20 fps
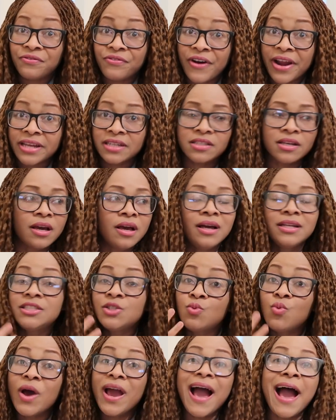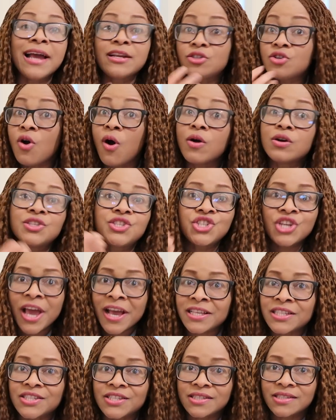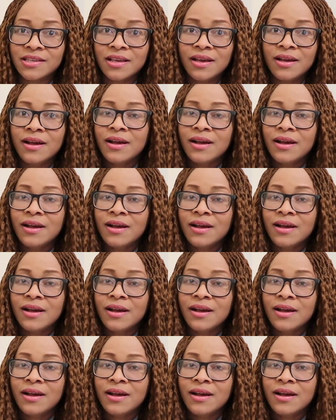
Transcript: friend, the way I talk changes.